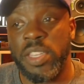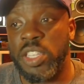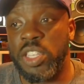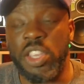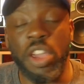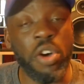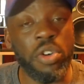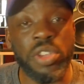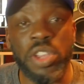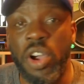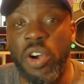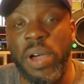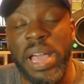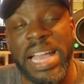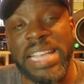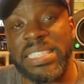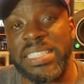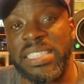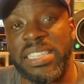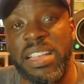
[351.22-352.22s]
Yo-Yo
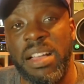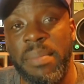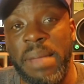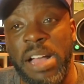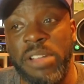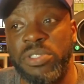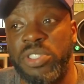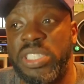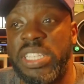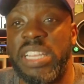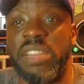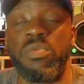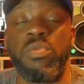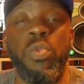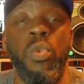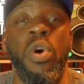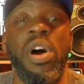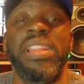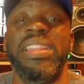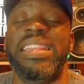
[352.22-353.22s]
hasn't come out and
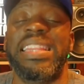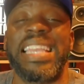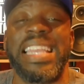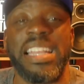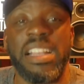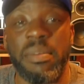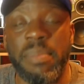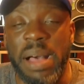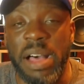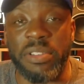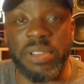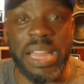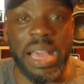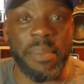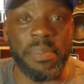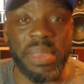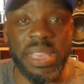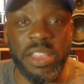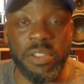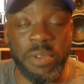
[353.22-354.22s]
said one thing about
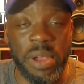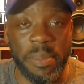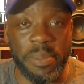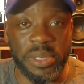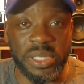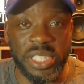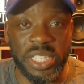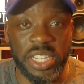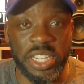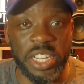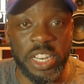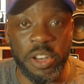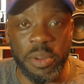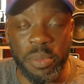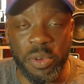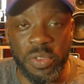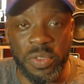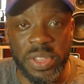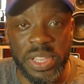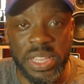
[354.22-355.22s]
not being represented in the
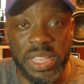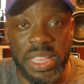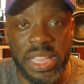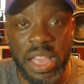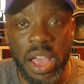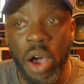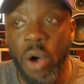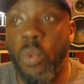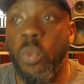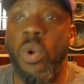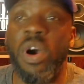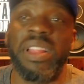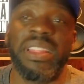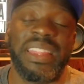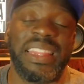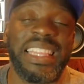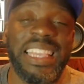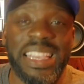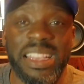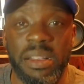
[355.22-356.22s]
movie.
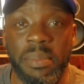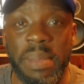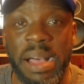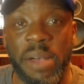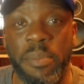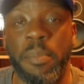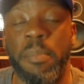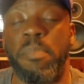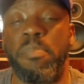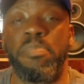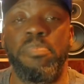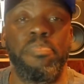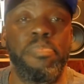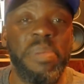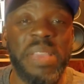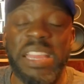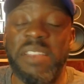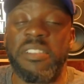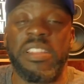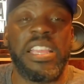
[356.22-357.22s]
One thing about
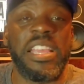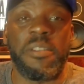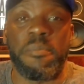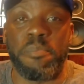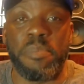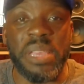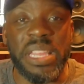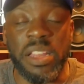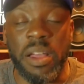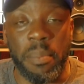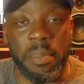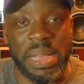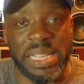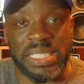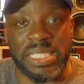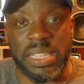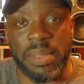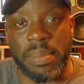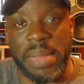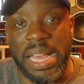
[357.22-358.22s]
getting beat up by
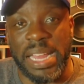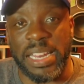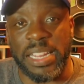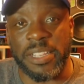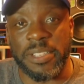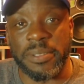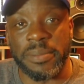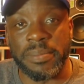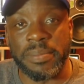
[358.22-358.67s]
somebody.